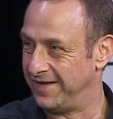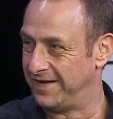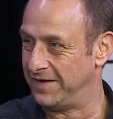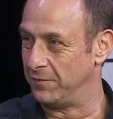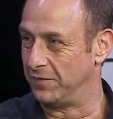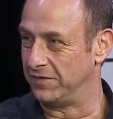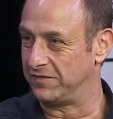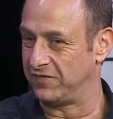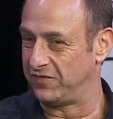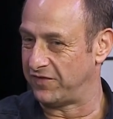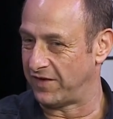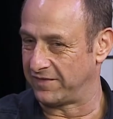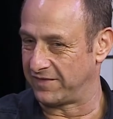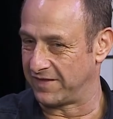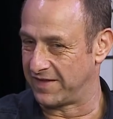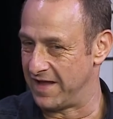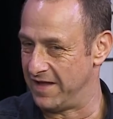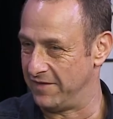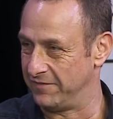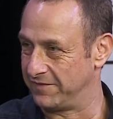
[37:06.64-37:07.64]
and he went to shake
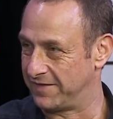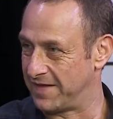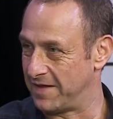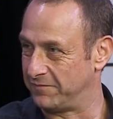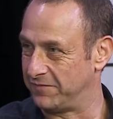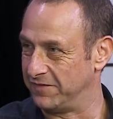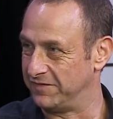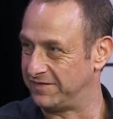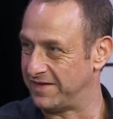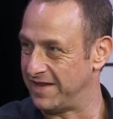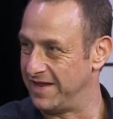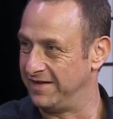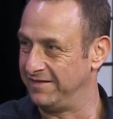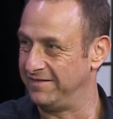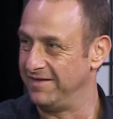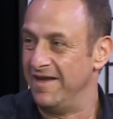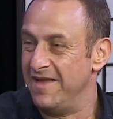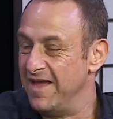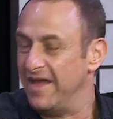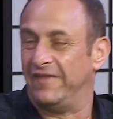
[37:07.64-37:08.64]
the Carlton captain's
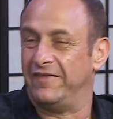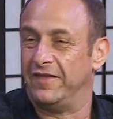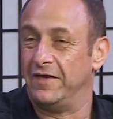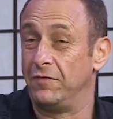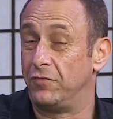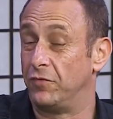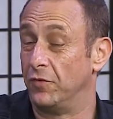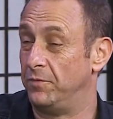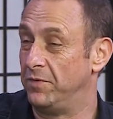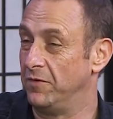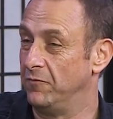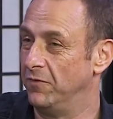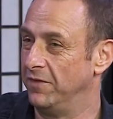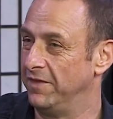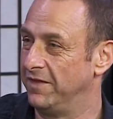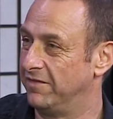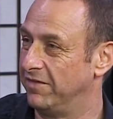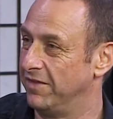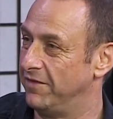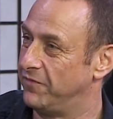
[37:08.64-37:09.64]
hand, and then he thought it'd be
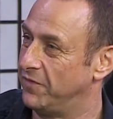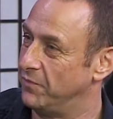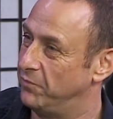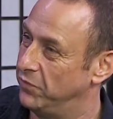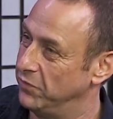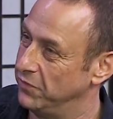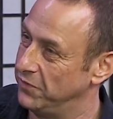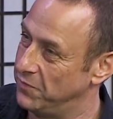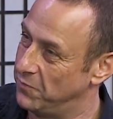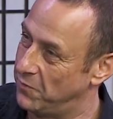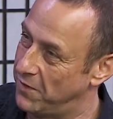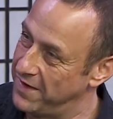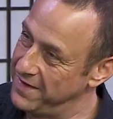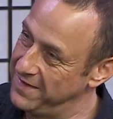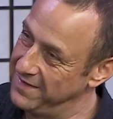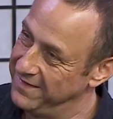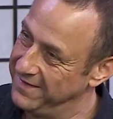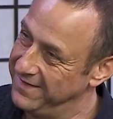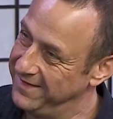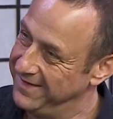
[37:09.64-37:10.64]
really clever to pull it
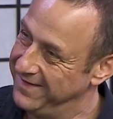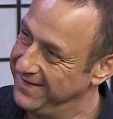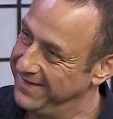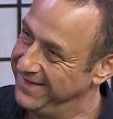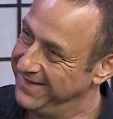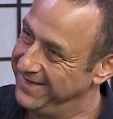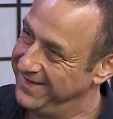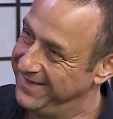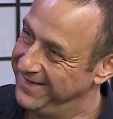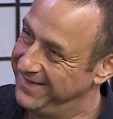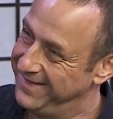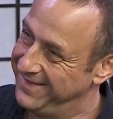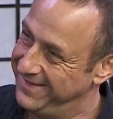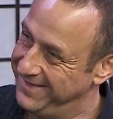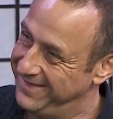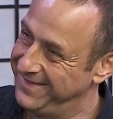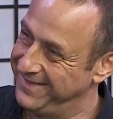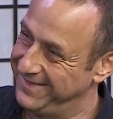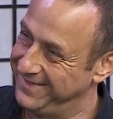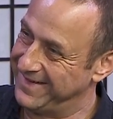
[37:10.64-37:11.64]
away. Oh,
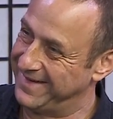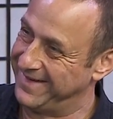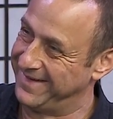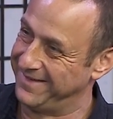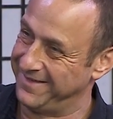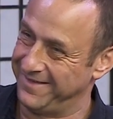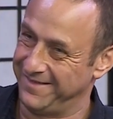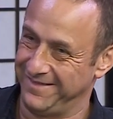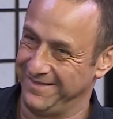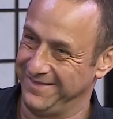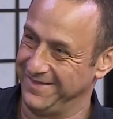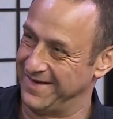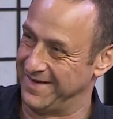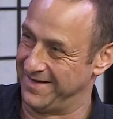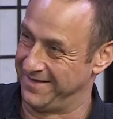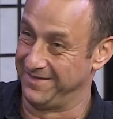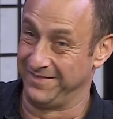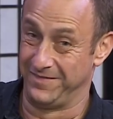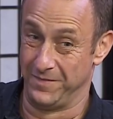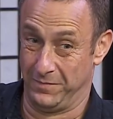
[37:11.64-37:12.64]
really? Yeah. You
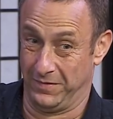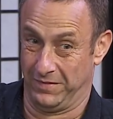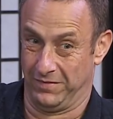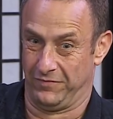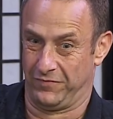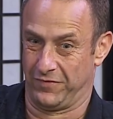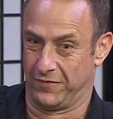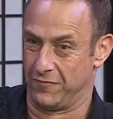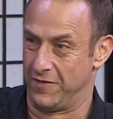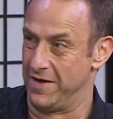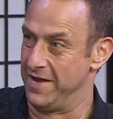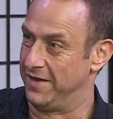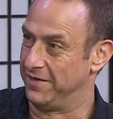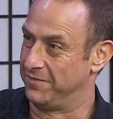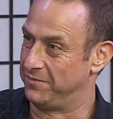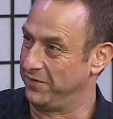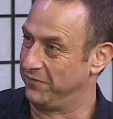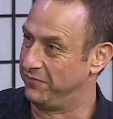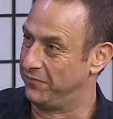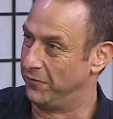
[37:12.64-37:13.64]
know, in the middle of the
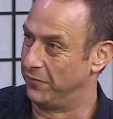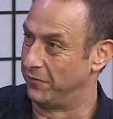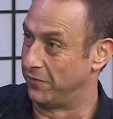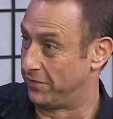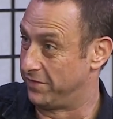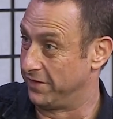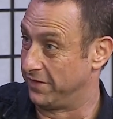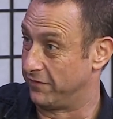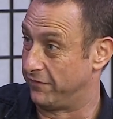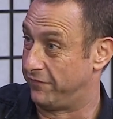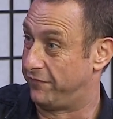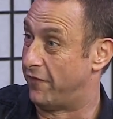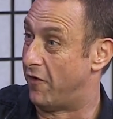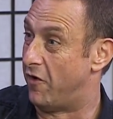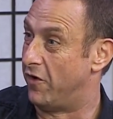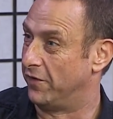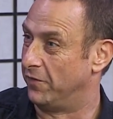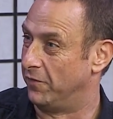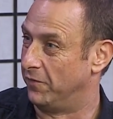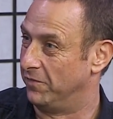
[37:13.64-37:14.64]
ground before I think oh, the no,
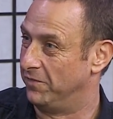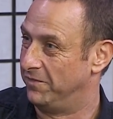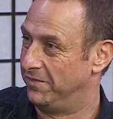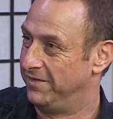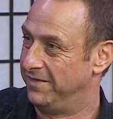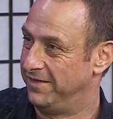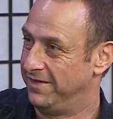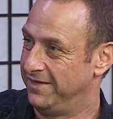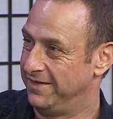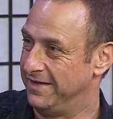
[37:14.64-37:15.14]
fire. I remember that.